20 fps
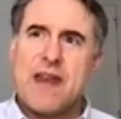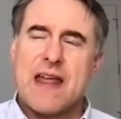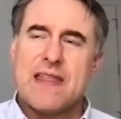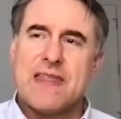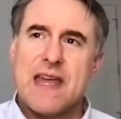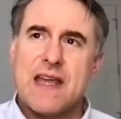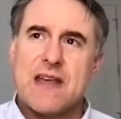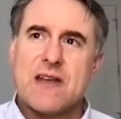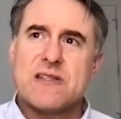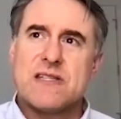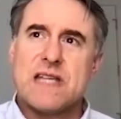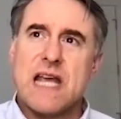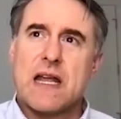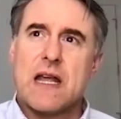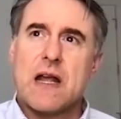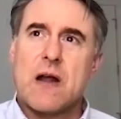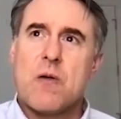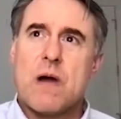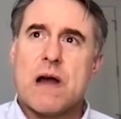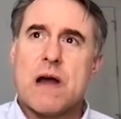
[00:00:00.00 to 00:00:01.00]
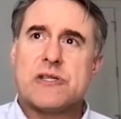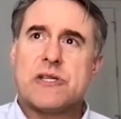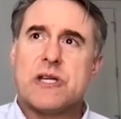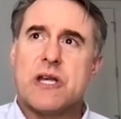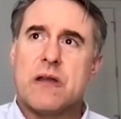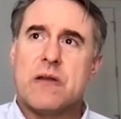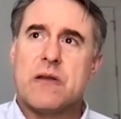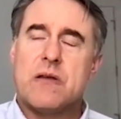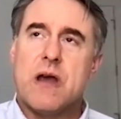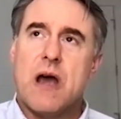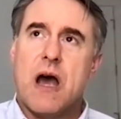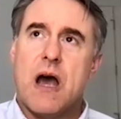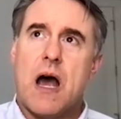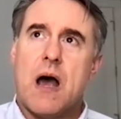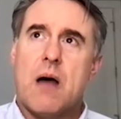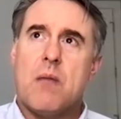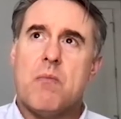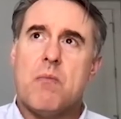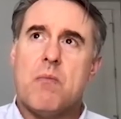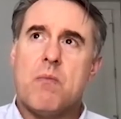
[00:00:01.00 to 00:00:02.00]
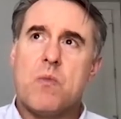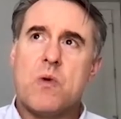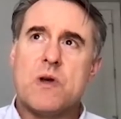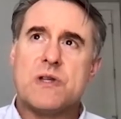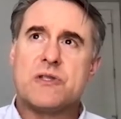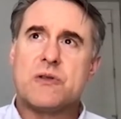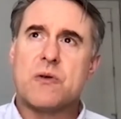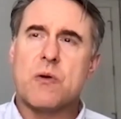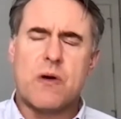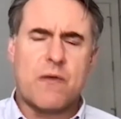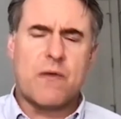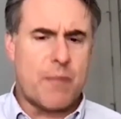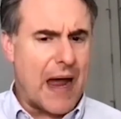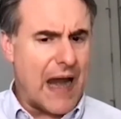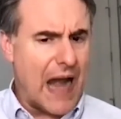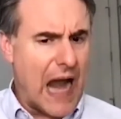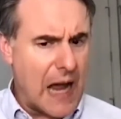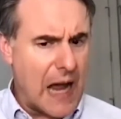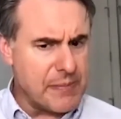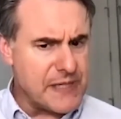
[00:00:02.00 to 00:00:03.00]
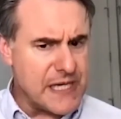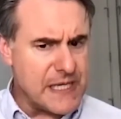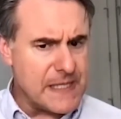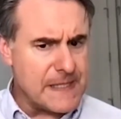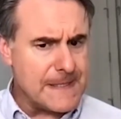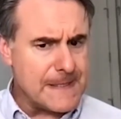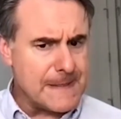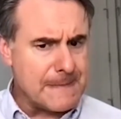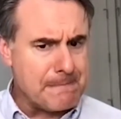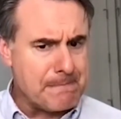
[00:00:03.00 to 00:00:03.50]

think your second question was sort of about options.